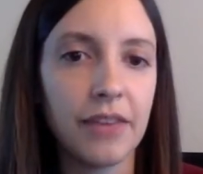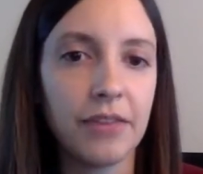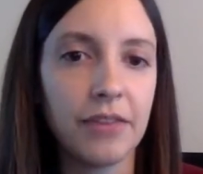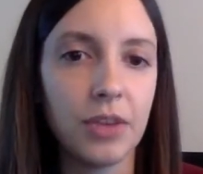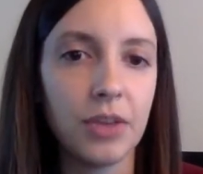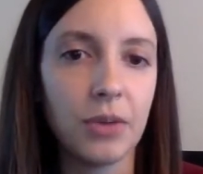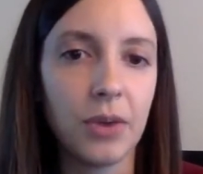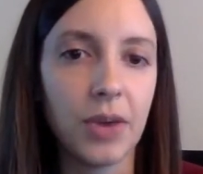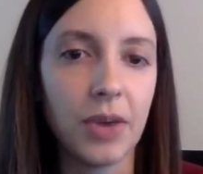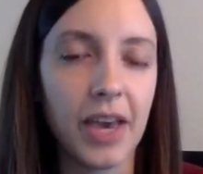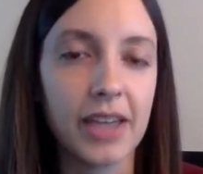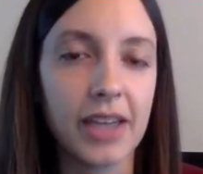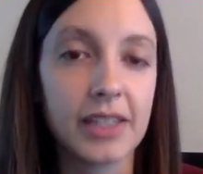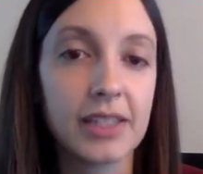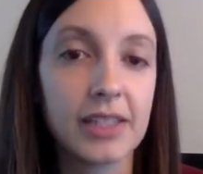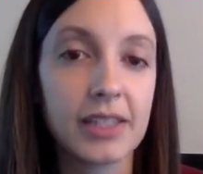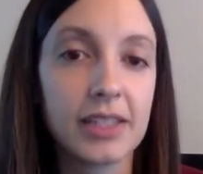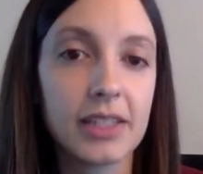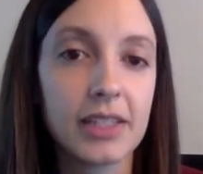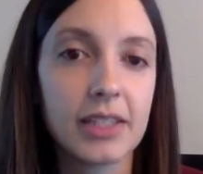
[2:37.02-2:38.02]
If you
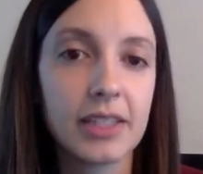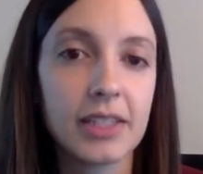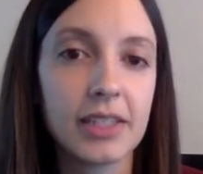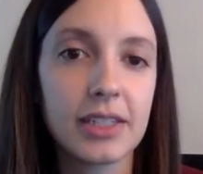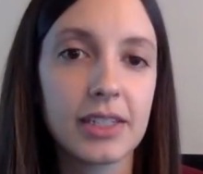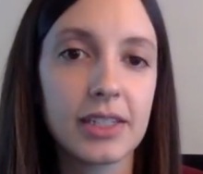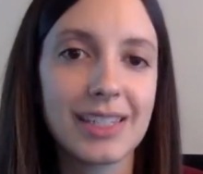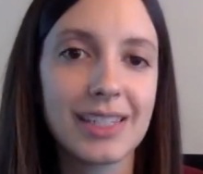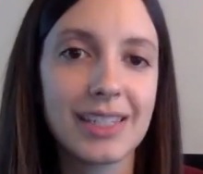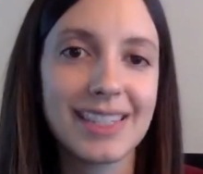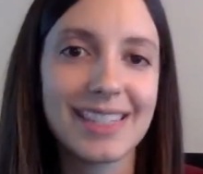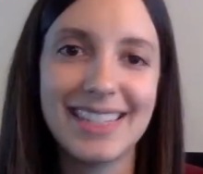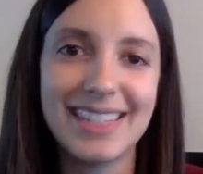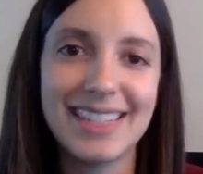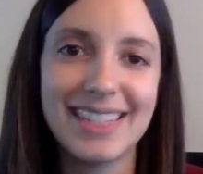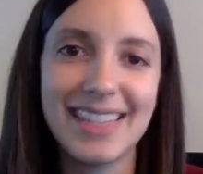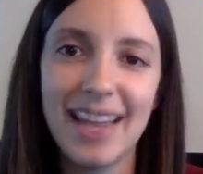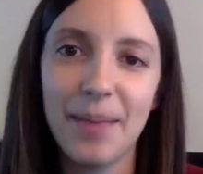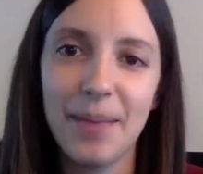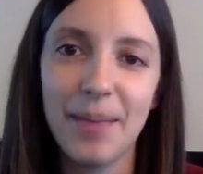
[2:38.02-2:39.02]
guessed
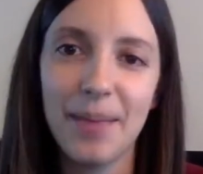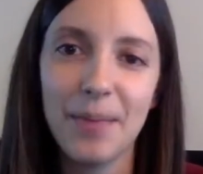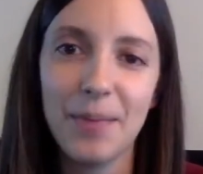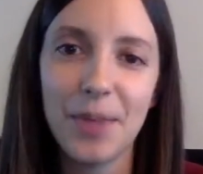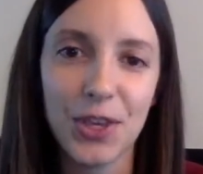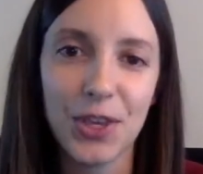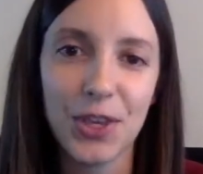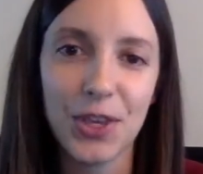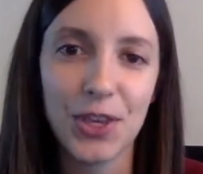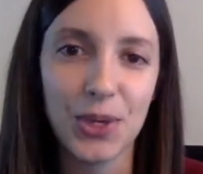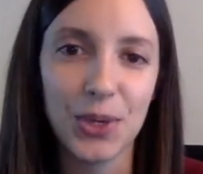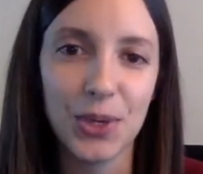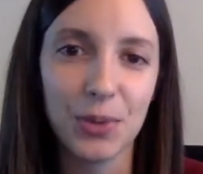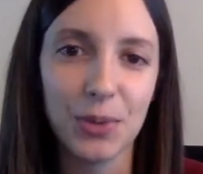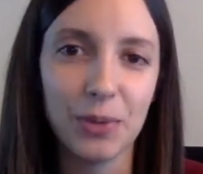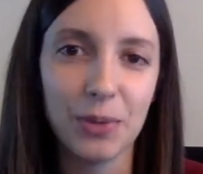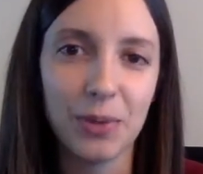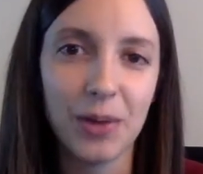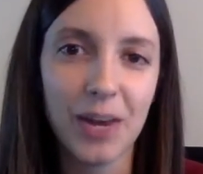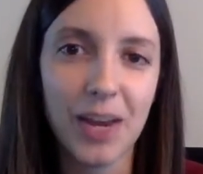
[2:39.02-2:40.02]
stem,
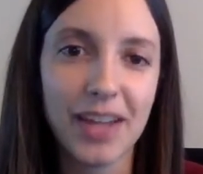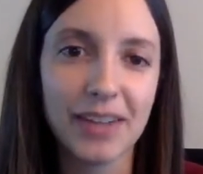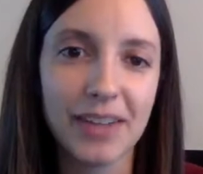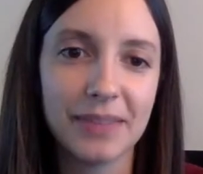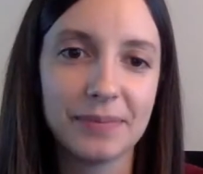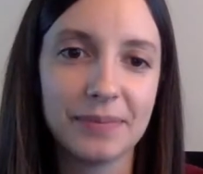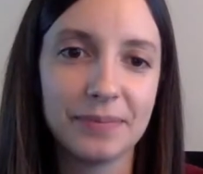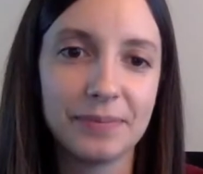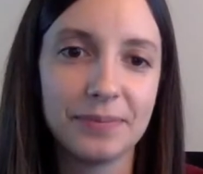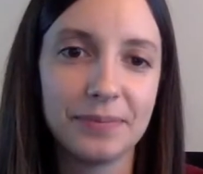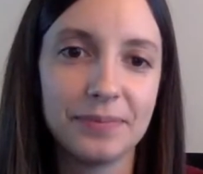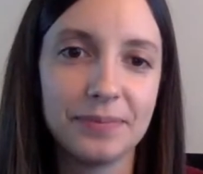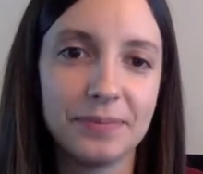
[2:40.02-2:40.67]
you were right.